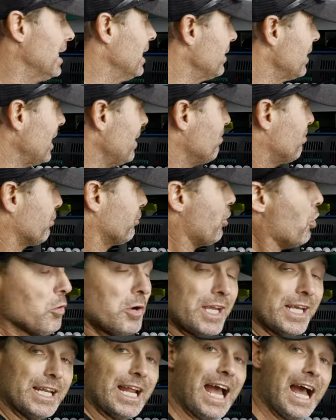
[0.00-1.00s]
and they
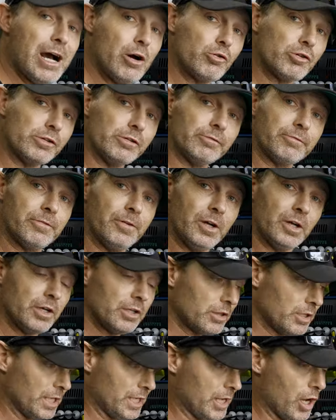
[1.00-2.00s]
broke it out of
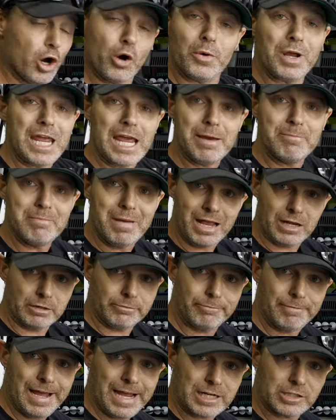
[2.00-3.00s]
the O E M
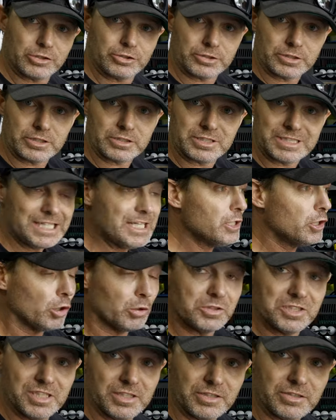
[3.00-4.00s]
manufacturer's
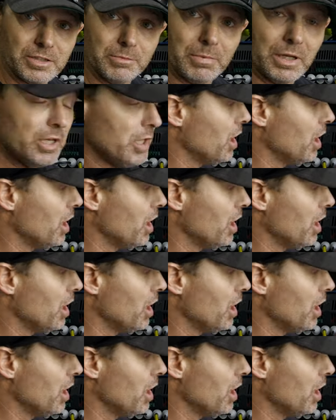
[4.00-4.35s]
ecosystem.